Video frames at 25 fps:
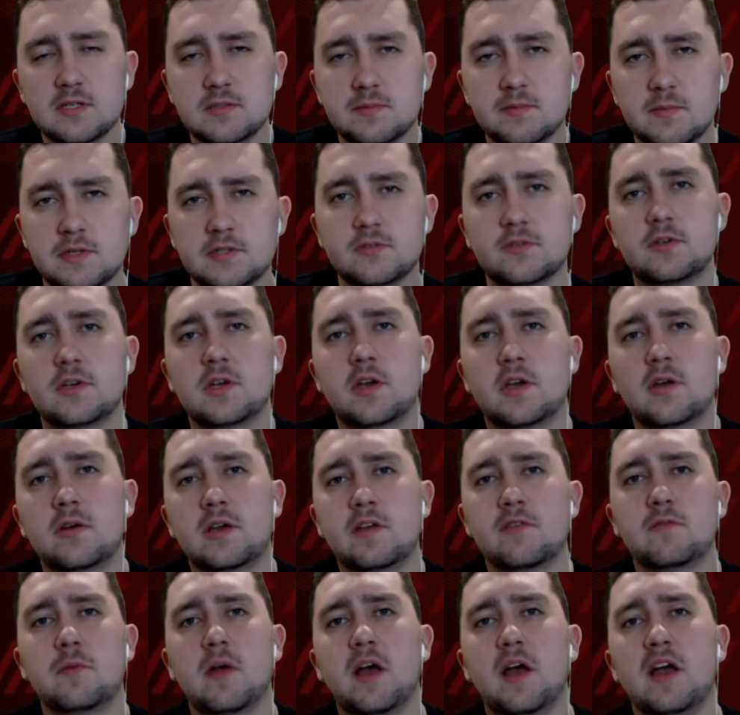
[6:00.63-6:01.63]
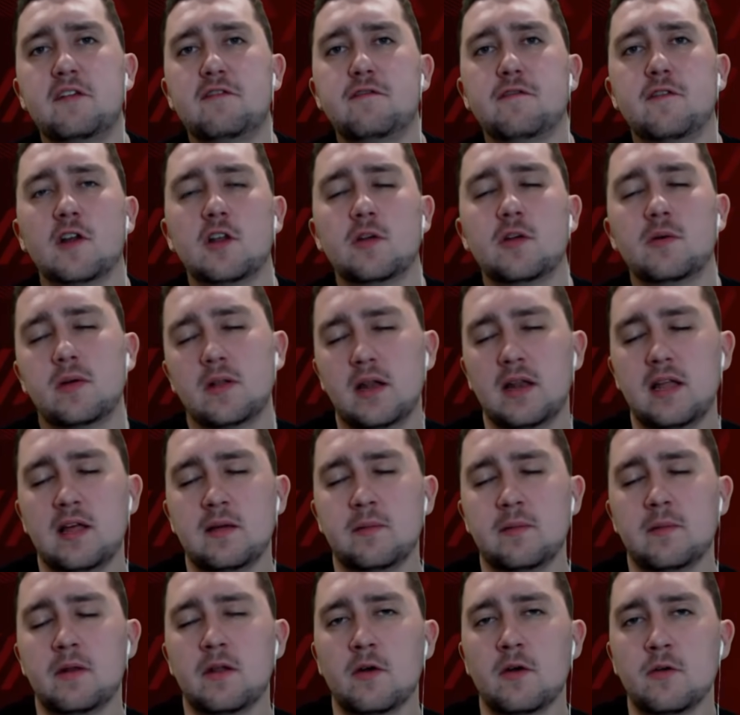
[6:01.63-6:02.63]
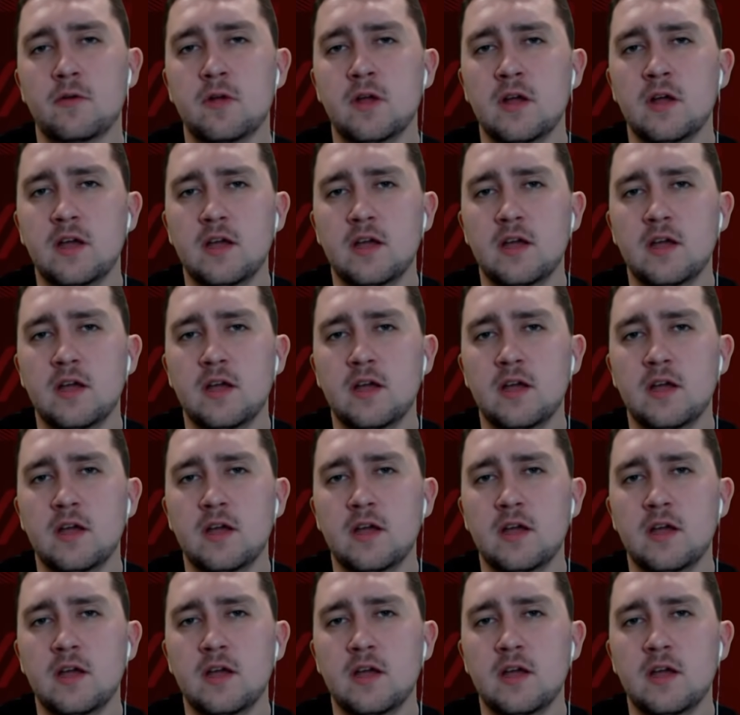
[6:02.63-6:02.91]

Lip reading: make sure you go and give him a follow and let him know